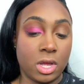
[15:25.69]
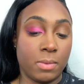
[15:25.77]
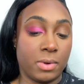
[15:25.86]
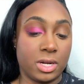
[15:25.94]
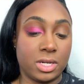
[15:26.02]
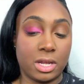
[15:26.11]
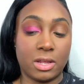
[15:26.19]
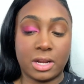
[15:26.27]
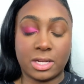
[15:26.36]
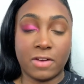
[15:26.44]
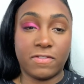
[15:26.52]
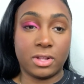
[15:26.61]
but it
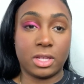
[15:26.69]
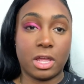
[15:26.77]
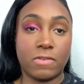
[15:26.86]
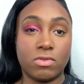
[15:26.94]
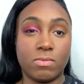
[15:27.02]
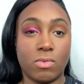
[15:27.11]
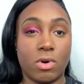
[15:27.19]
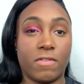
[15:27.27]
definitely gave you more